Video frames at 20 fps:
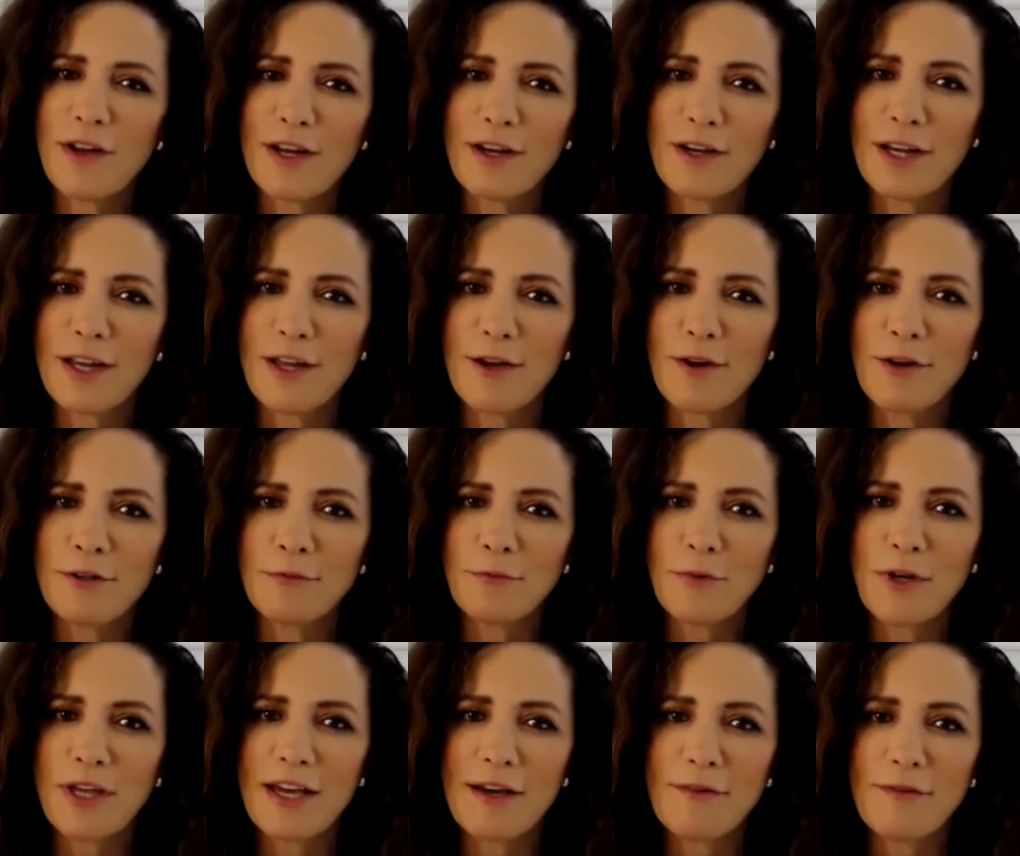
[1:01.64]
early on,
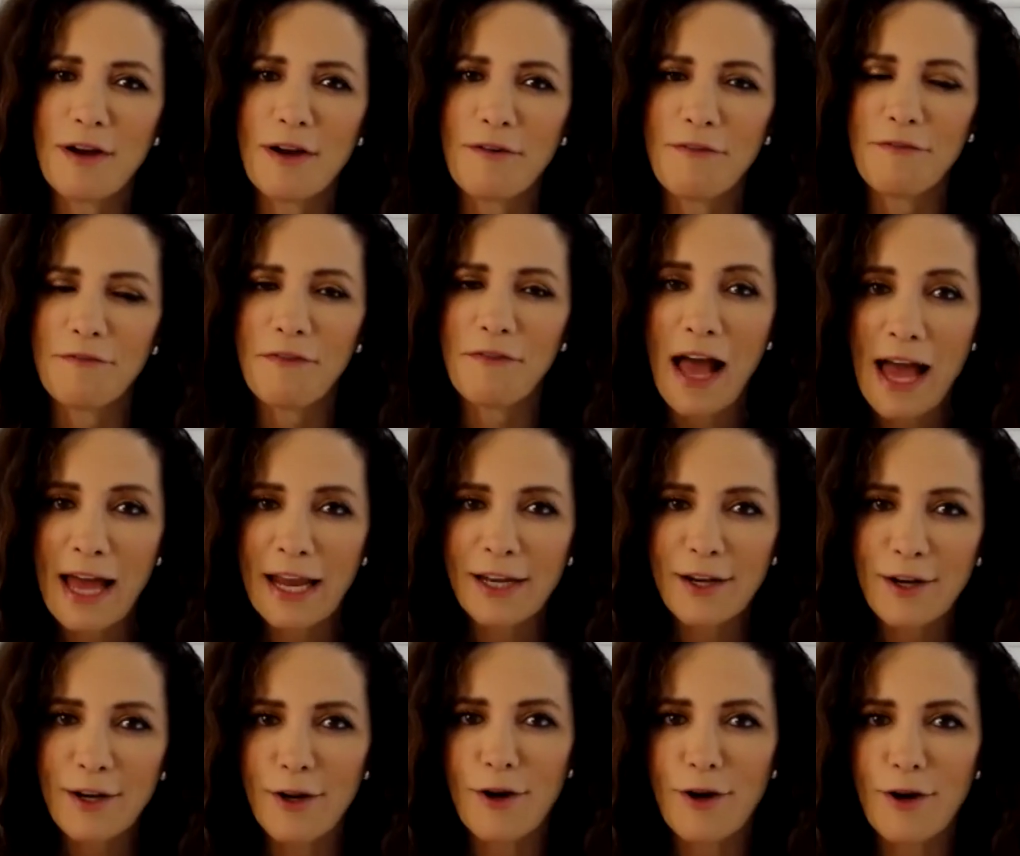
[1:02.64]
we have a fan
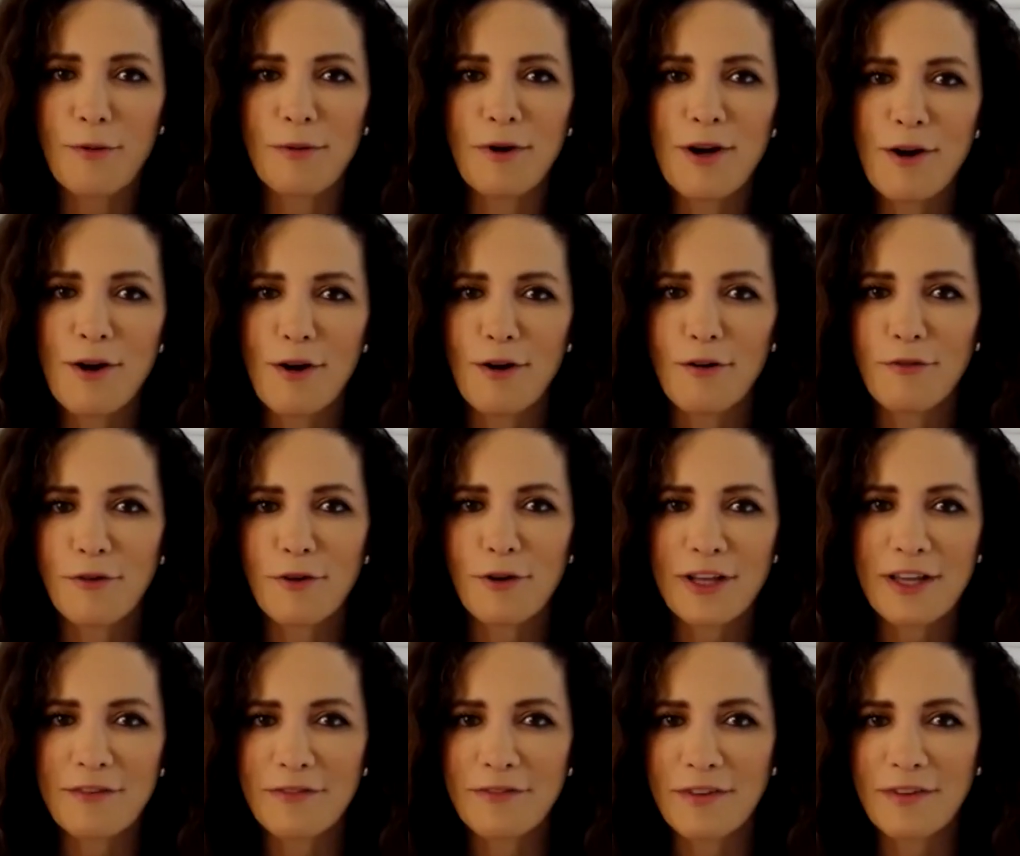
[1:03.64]
club of
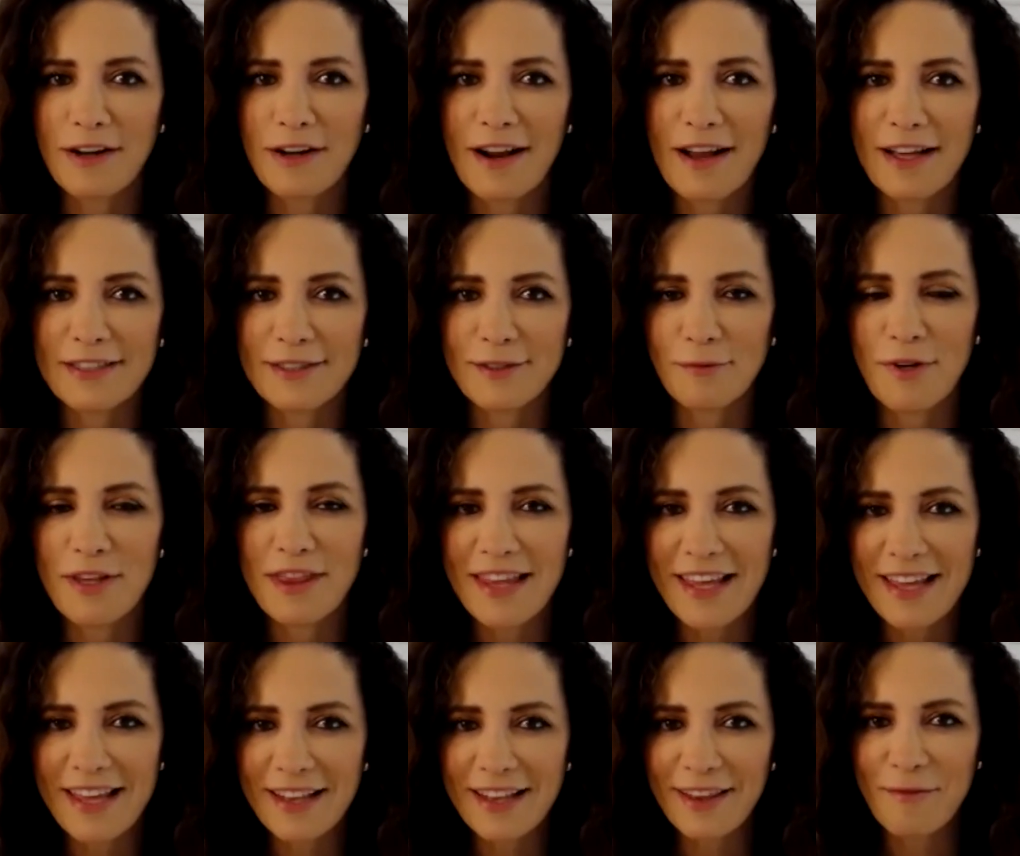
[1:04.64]
Jorge Ferraez
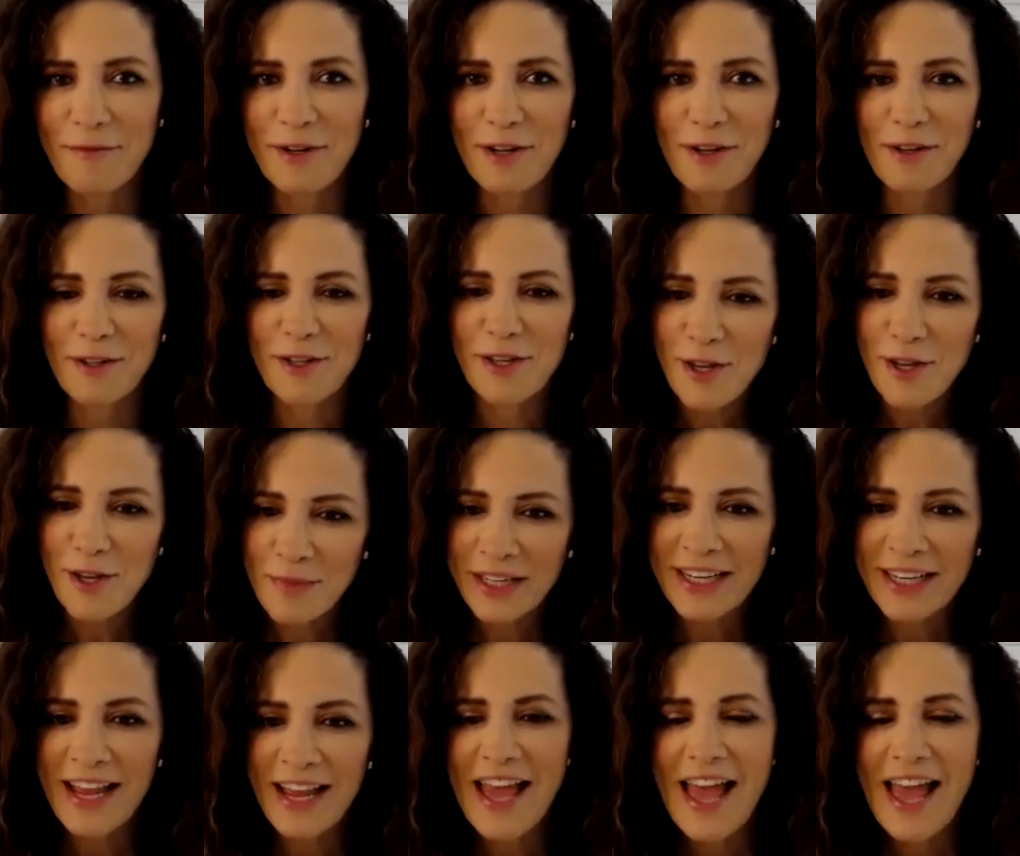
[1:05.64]
within World Human,